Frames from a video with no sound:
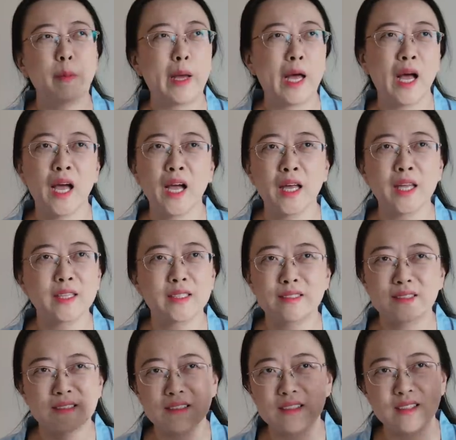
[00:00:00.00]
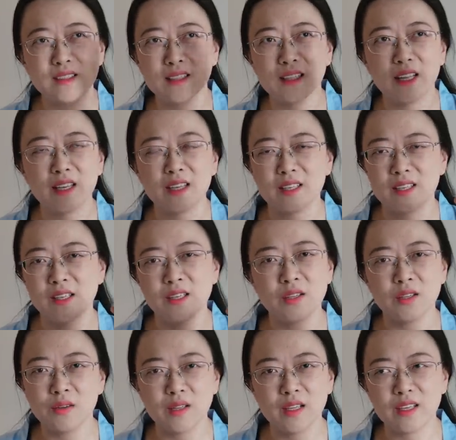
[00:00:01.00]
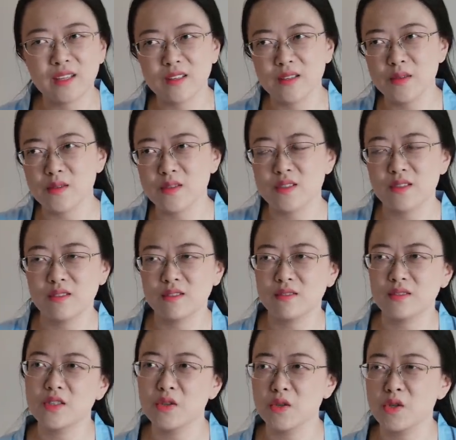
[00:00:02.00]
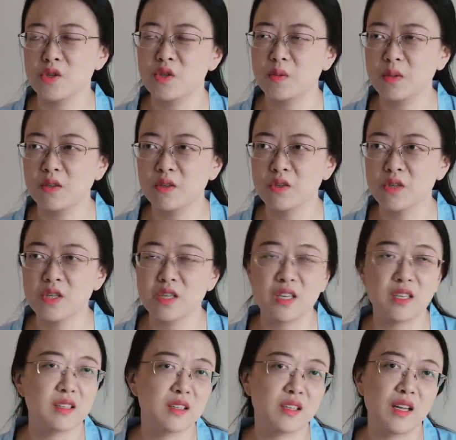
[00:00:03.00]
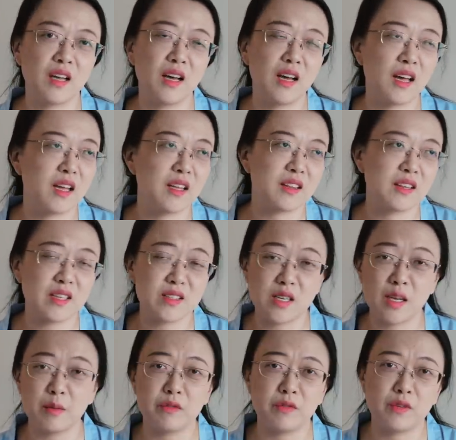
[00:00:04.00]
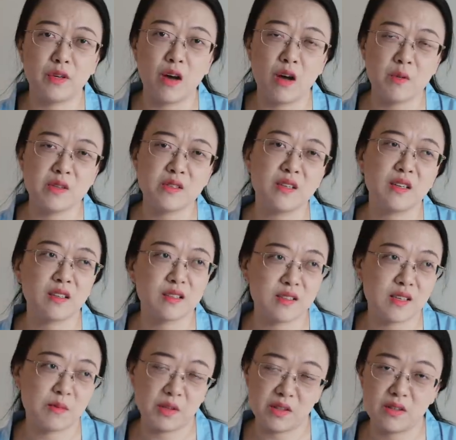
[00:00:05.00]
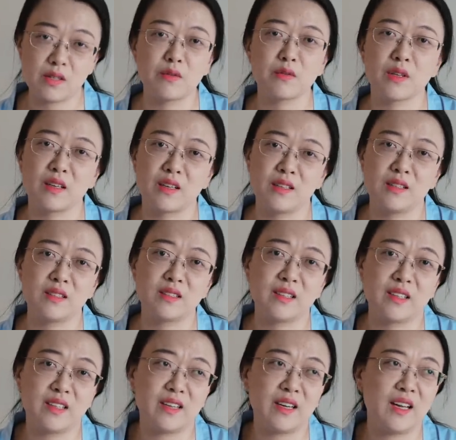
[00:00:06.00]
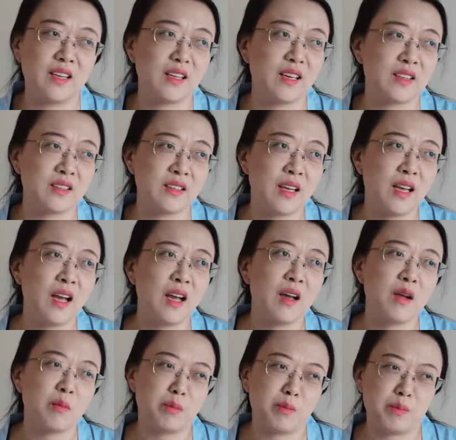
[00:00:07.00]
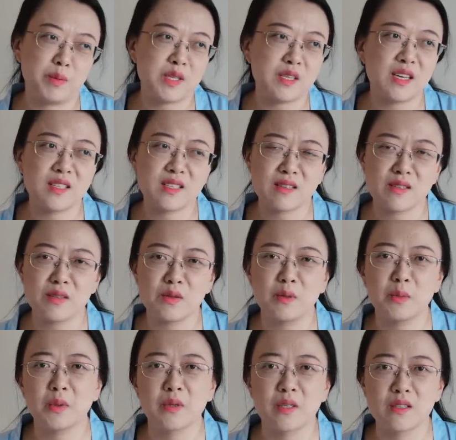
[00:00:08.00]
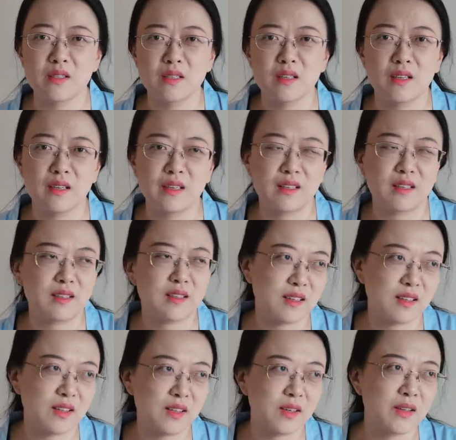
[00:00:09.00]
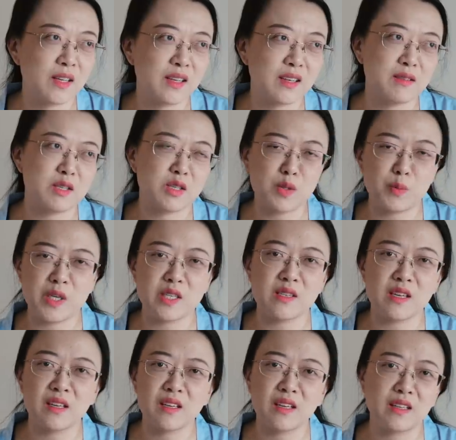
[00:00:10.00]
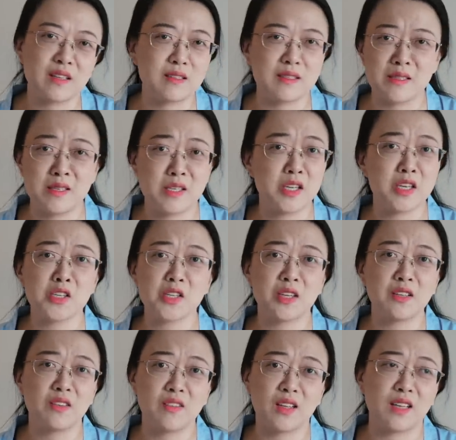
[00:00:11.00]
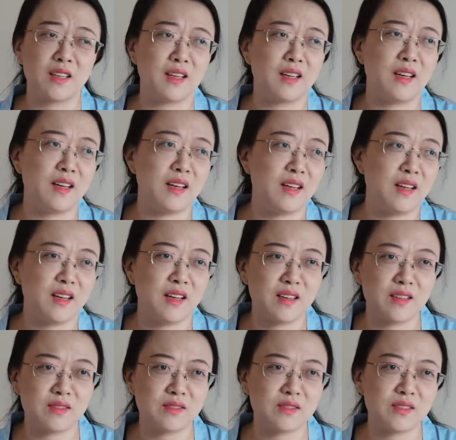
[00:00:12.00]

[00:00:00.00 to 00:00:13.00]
bad, like, you know, like those "you're stupid, you're shit," uh, that type of comments there, because I'm definitely gonna delete that. And besides, there's no point. Like, you know, like just by saying that, it doesn't change anything. Uh,